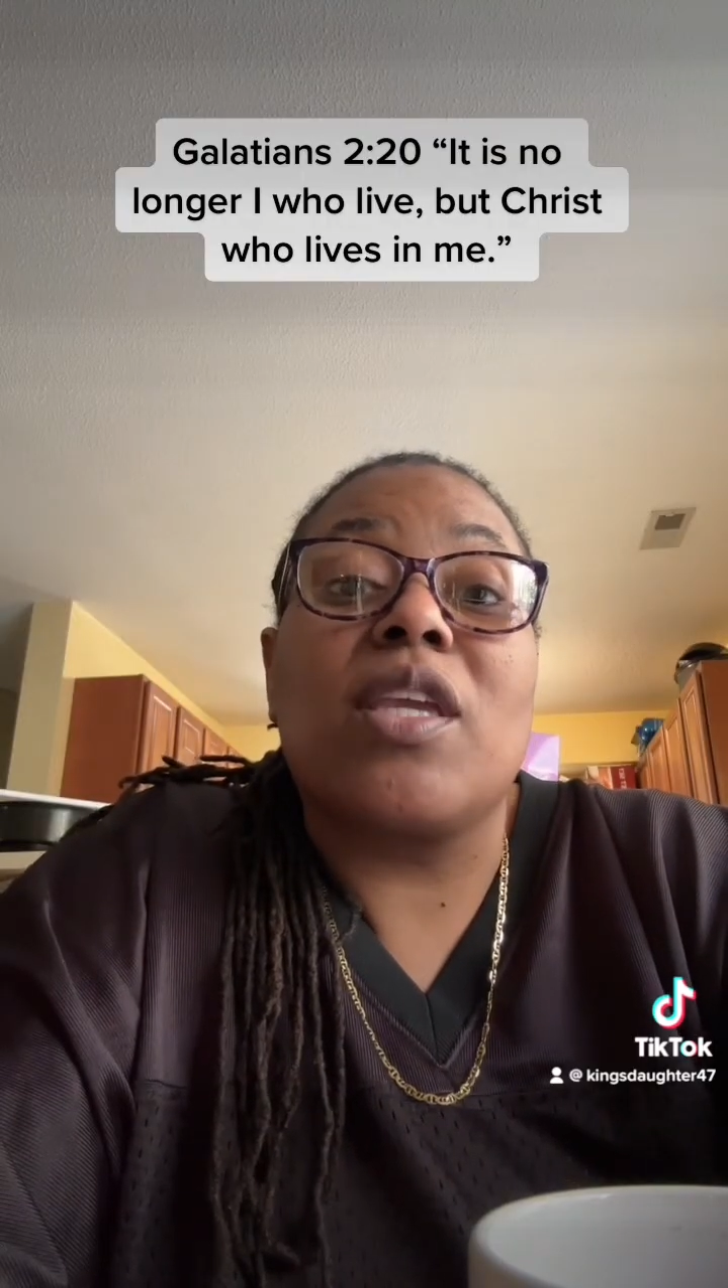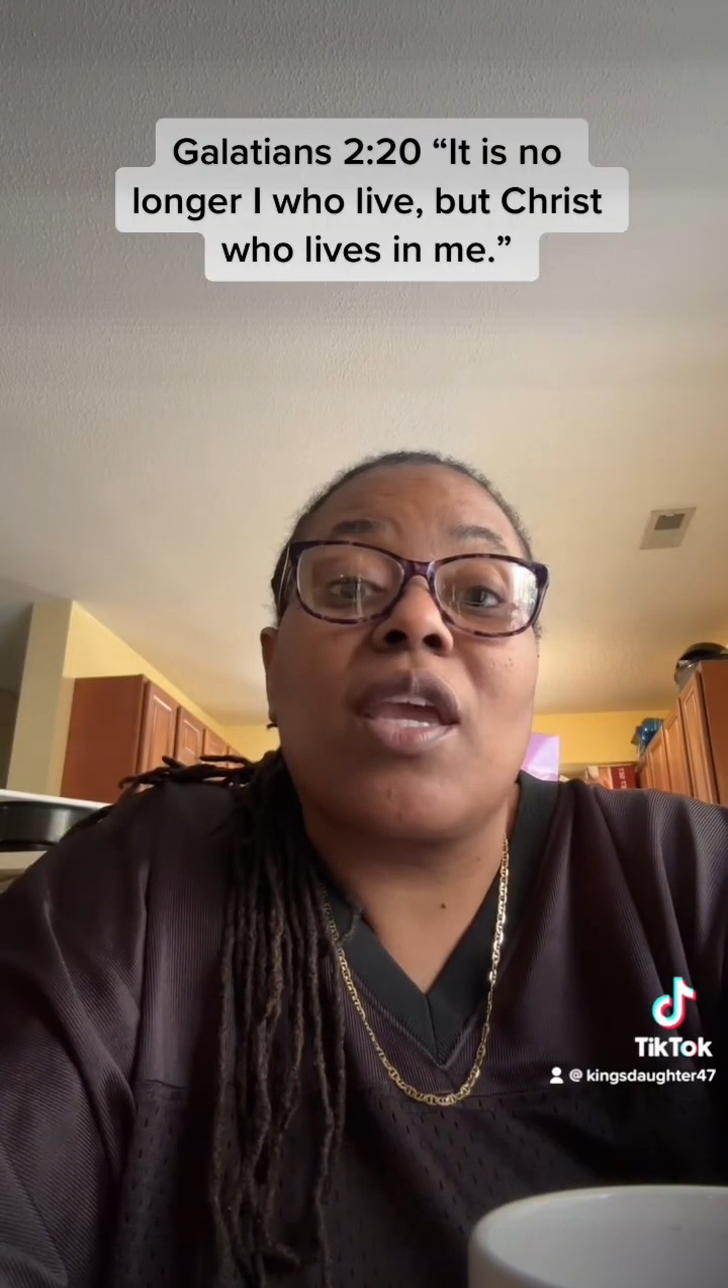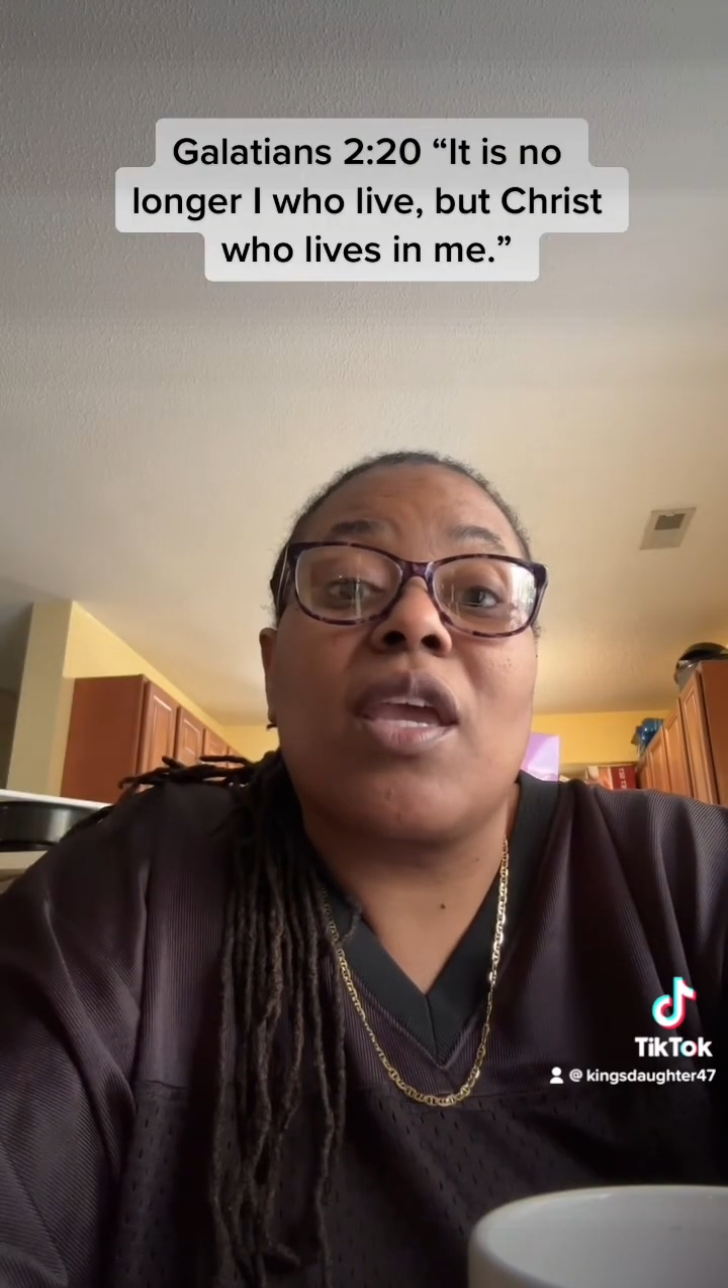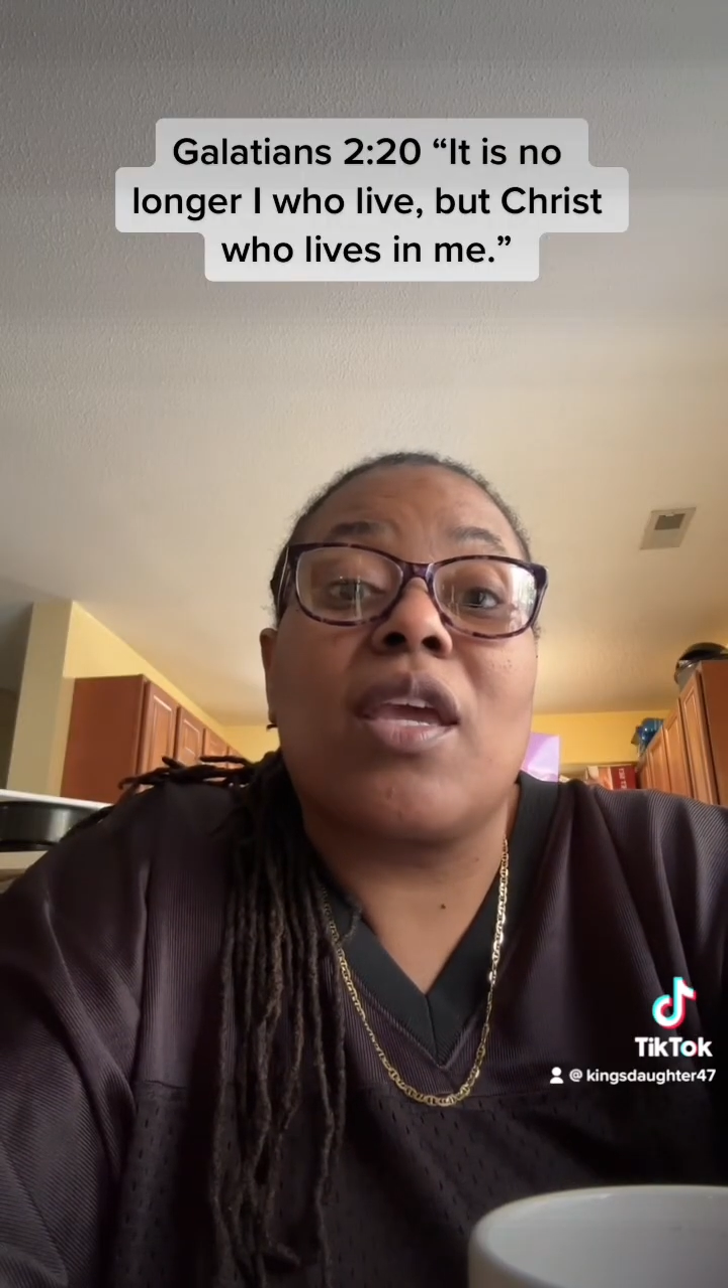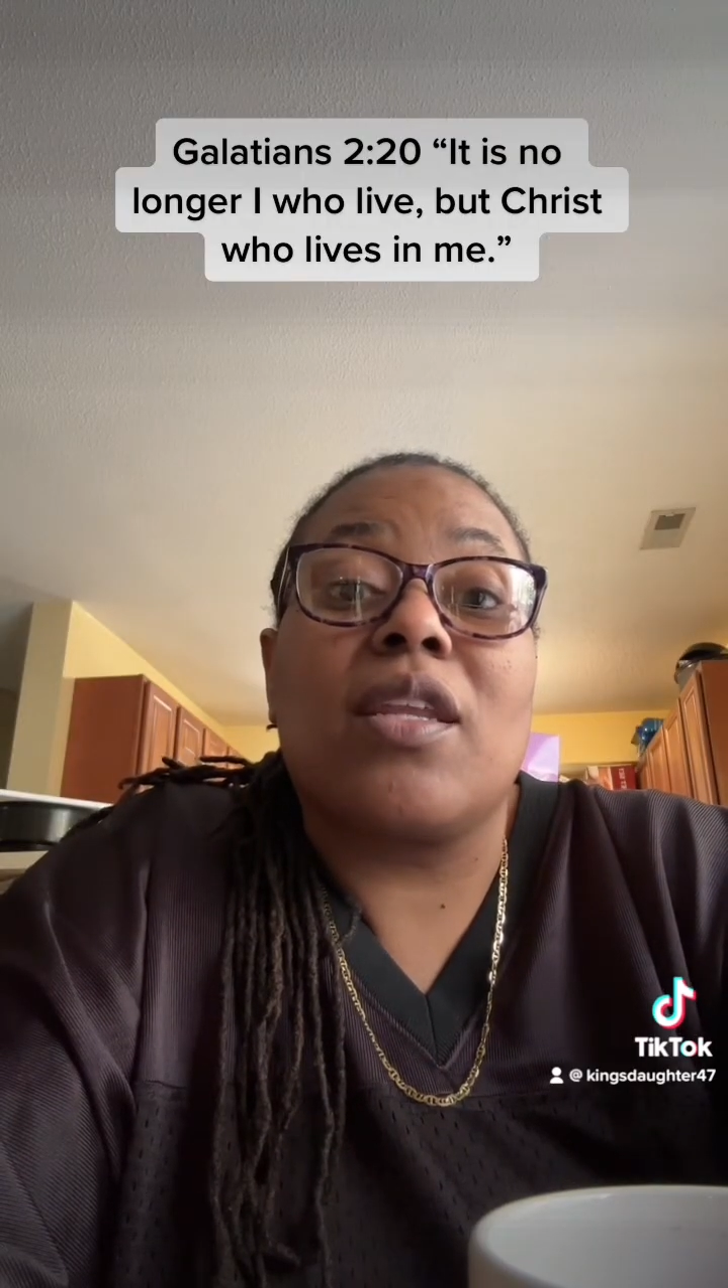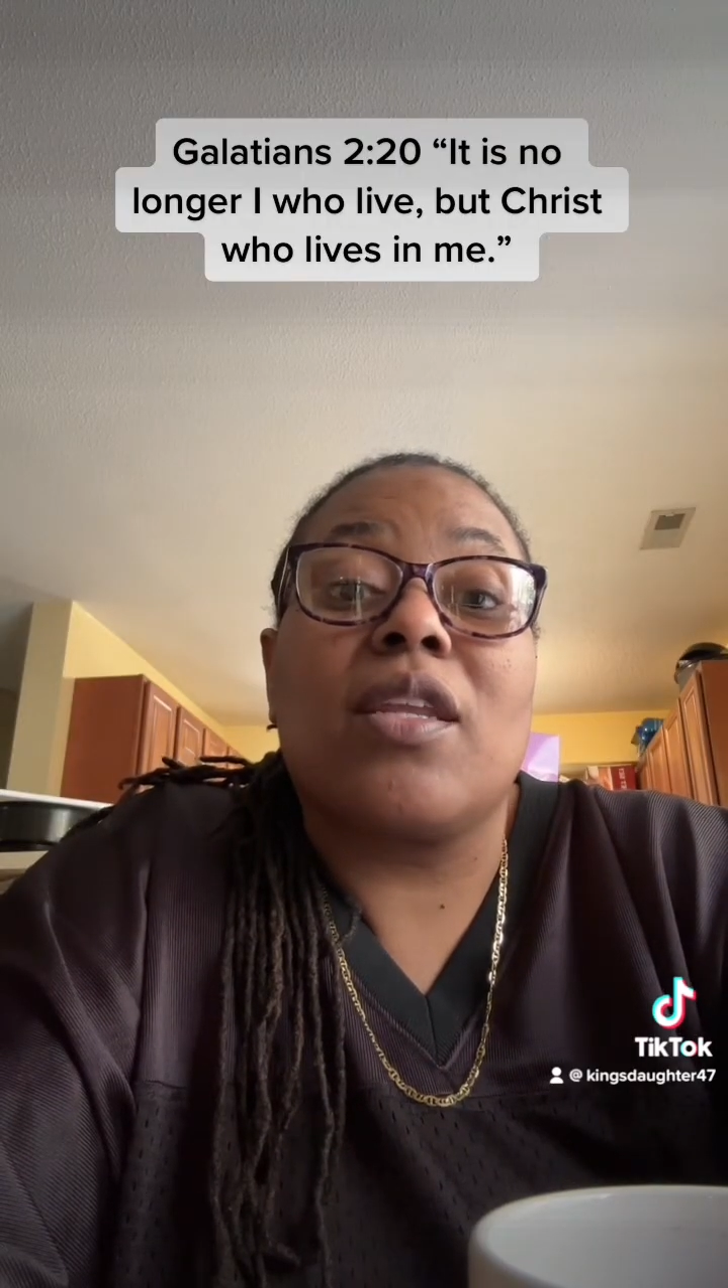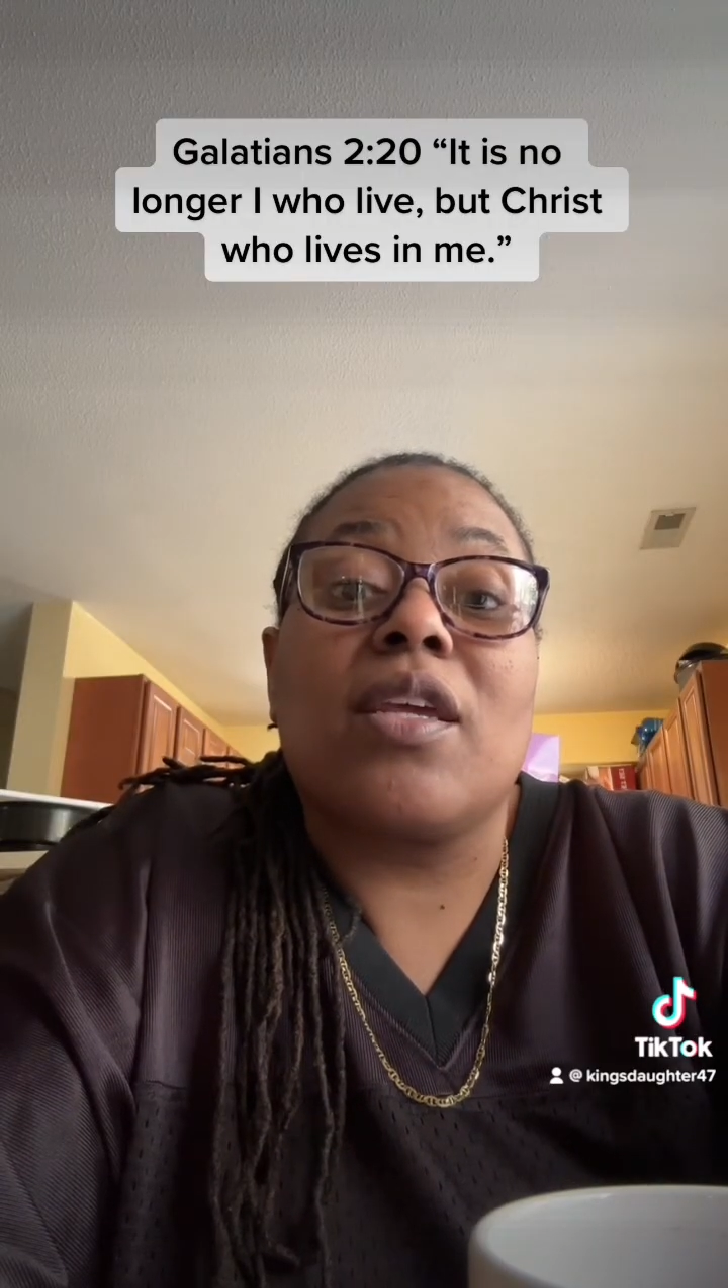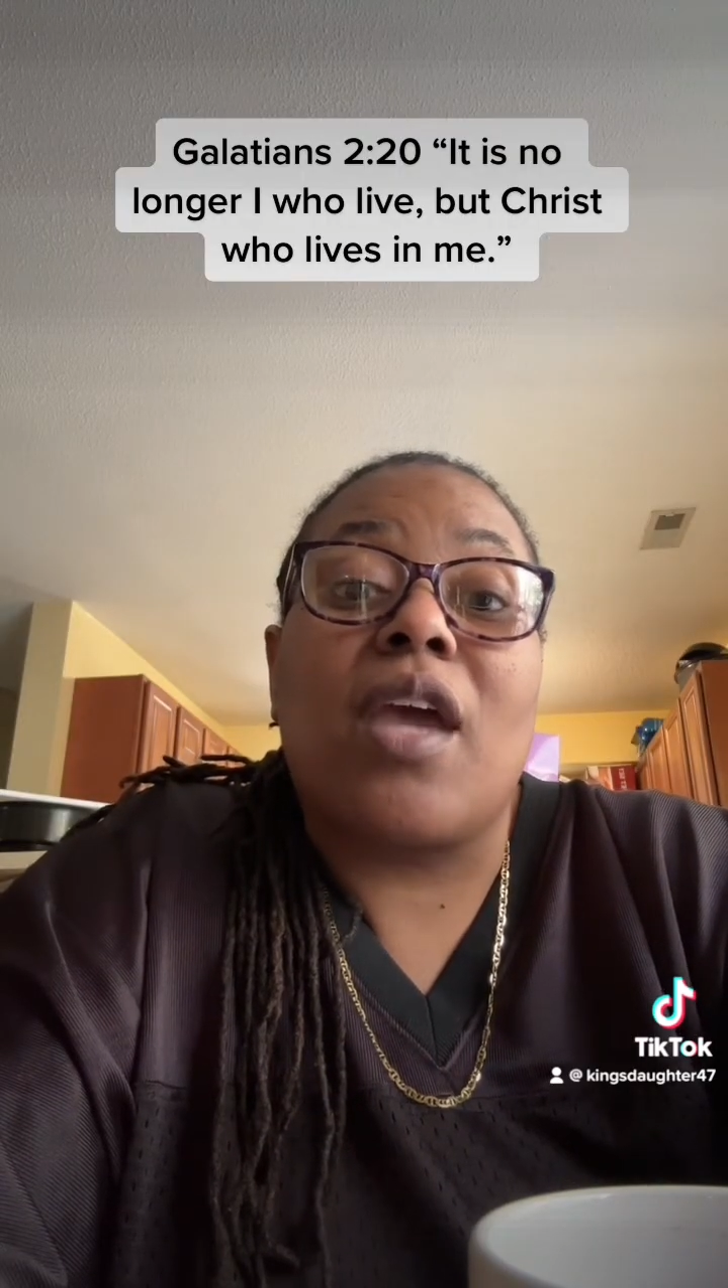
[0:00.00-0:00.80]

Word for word: can.